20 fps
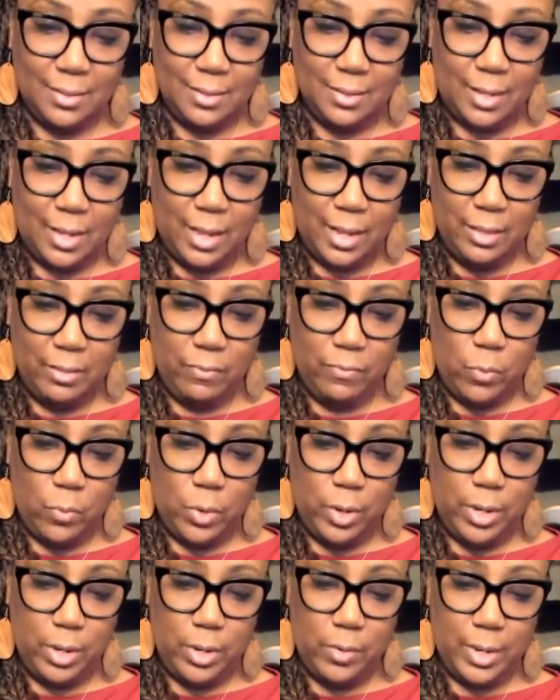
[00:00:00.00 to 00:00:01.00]
olive
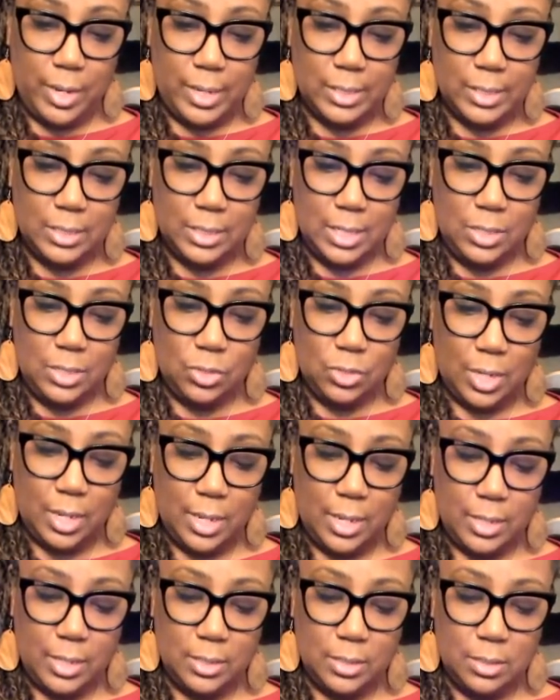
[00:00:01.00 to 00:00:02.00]
oil and St.
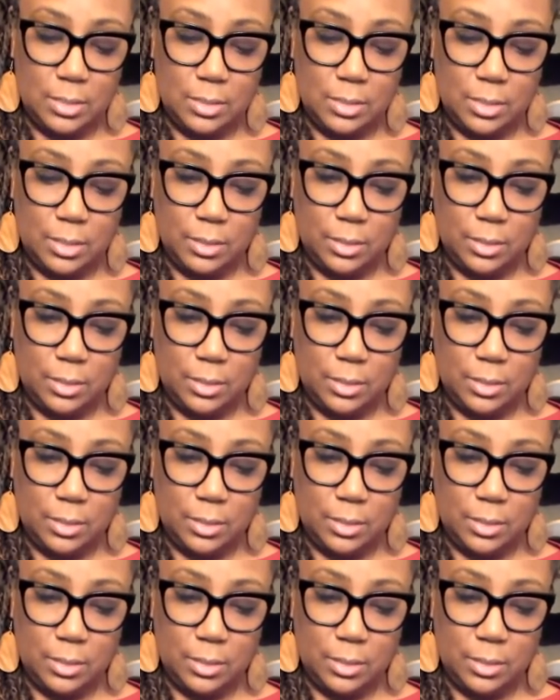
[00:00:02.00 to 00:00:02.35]
John's,